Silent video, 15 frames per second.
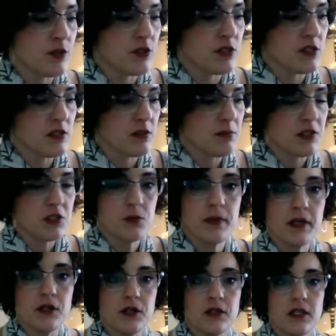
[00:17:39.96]
which is a much
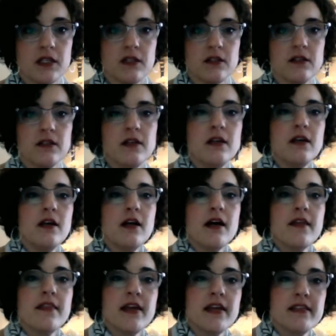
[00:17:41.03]
bigger needle
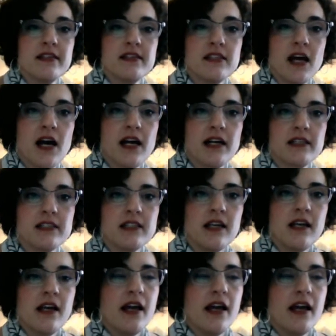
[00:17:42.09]
than the socks.